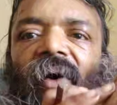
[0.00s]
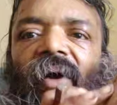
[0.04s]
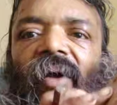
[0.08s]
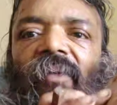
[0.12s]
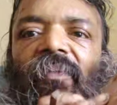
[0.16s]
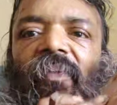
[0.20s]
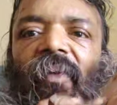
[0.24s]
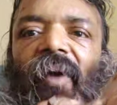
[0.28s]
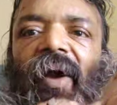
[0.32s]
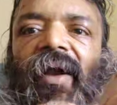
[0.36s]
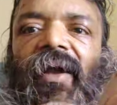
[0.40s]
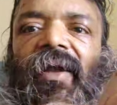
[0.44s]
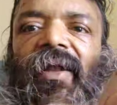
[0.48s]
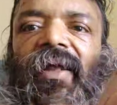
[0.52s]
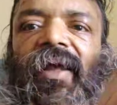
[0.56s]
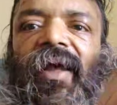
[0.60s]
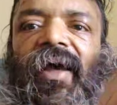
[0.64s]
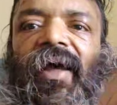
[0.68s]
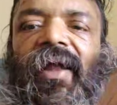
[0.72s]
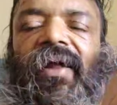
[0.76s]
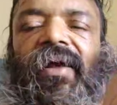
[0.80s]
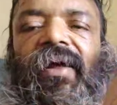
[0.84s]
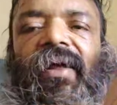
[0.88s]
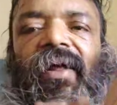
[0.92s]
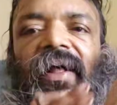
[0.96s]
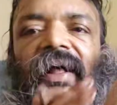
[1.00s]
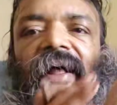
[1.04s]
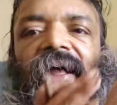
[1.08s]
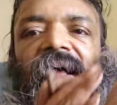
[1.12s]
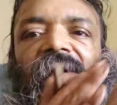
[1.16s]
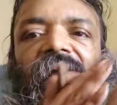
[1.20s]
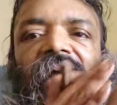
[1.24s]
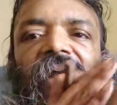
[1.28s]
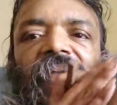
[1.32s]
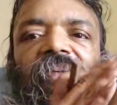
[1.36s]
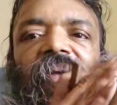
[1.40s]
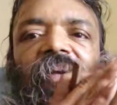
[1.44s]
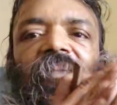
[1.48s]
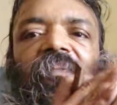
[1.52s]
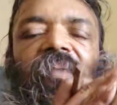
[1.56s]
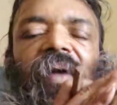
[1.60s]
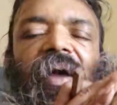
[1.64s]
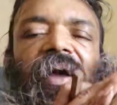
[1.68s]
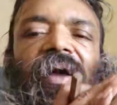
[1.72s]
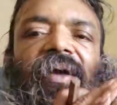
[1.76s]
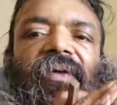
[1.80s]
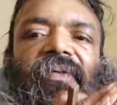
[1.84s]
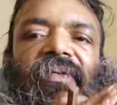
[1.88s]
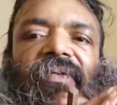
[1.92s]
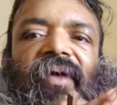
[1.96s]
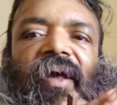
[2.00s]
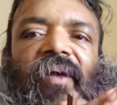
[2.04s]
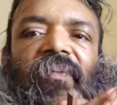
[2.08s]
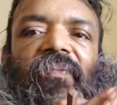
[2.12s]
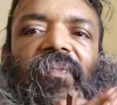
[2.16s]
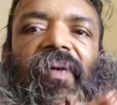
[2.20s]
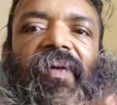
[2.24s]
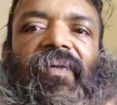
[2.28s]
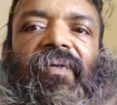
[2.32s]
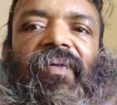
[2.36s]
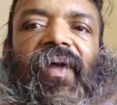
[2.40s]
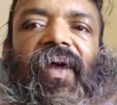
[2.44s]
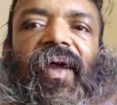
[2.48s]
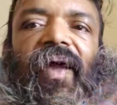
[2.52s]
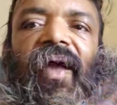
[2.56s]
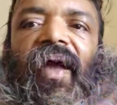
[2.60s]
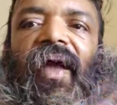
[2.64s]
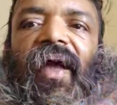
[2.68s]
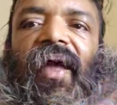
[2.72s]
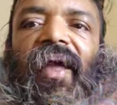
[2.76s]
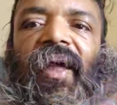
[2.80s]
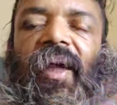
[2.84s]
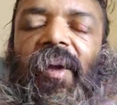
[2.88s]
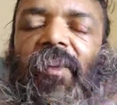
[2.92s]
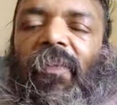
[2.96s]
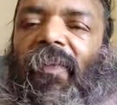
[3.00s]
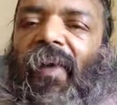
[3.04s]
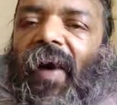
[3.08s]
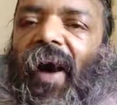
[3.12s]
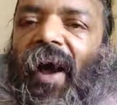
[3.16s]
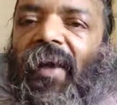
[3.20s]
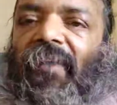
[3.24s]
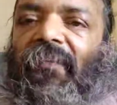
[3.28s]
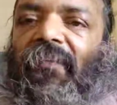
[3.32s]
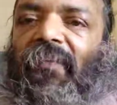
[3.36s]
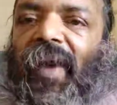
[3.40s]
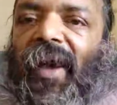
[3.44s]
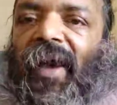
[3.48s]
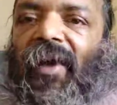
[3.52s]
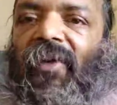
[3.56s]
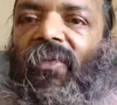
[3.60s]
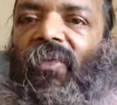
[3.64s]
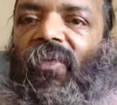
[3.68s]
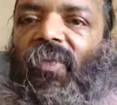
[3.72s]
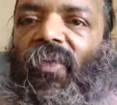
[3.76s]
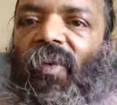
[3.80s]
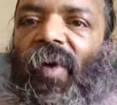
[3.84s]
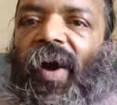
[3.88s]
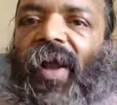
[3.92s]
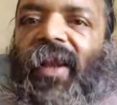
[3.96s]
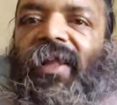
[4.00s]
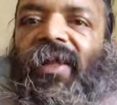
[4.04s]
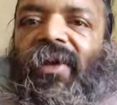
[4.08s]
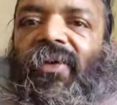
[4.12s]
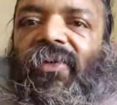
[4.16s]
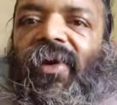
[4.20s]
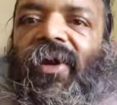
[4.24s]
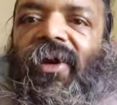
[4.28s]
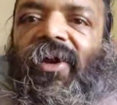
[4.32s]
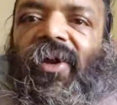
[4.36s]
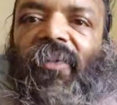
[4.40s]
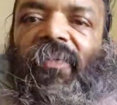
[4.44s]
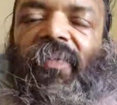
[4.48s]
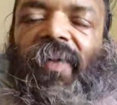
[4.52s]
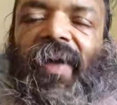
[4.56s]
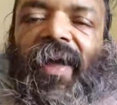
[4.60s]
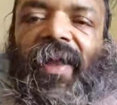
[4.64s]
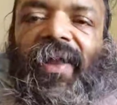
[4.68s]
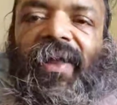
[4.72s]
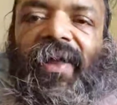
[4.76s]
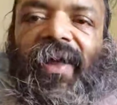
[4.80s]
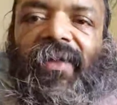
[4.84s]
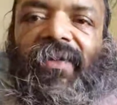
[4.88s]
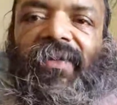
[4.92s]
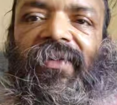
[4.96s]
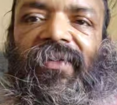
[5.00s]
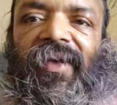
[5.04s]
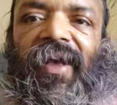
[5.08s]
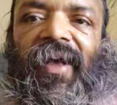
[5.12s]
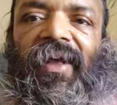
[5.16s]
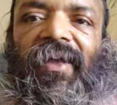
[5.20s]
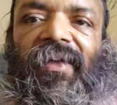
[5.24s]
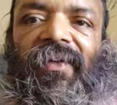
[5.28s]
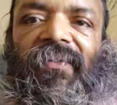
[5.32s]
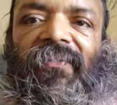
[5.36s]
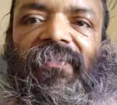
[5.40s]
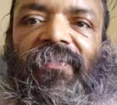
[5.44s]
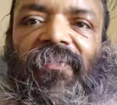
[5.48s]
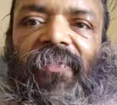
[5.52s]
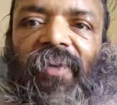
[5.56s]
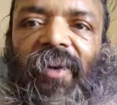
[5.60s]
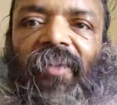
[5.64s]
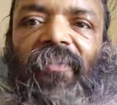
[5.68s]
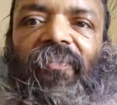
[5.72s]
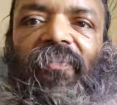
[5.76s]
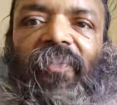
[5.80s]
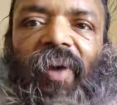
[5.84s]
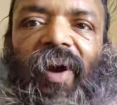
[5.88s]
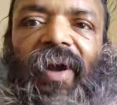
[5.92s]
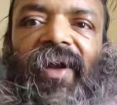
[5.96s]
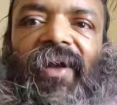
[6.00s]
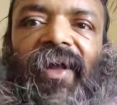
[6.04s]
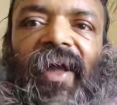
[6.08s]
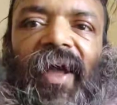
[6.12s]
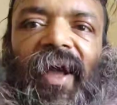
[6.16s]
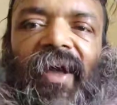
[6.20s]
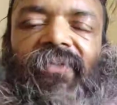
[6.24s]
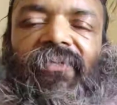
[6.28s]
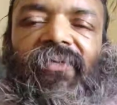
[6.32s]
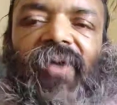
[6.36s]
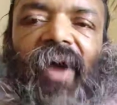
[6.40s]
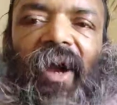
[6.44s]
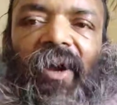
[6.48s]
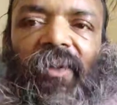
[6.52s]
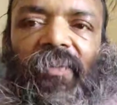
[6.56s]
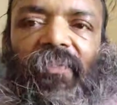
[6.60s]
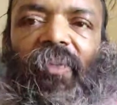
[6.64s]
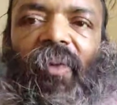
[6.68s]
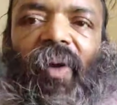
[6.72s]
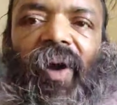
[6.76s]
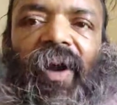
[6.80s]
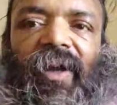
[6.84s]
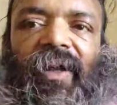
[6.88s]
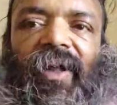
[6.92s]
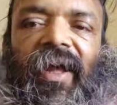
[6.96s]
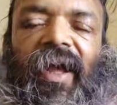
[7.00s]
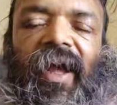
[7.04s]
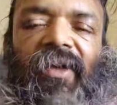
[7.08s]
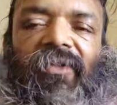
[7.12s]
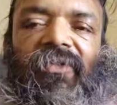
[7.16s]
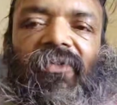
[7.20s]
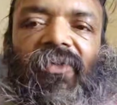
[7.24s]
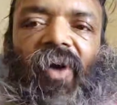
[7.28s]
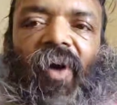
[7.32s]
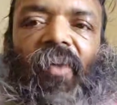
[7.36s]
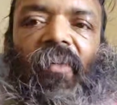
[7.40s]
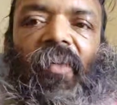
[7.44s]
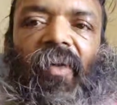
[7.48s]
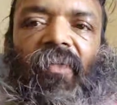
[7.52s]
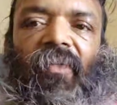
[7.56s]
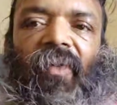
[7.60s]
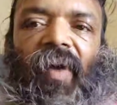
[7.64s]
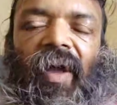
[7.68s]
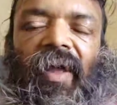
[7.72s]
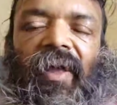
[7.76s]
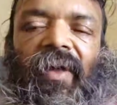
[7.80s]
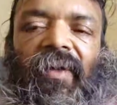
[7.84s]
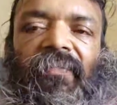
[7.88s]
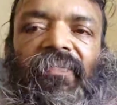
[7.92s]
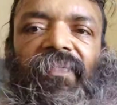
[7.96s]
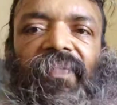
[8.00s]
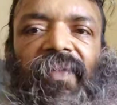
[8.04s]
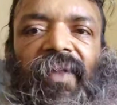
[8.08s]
all point here, it will make a surface. If I make one unit of area change from point x at point x comma y,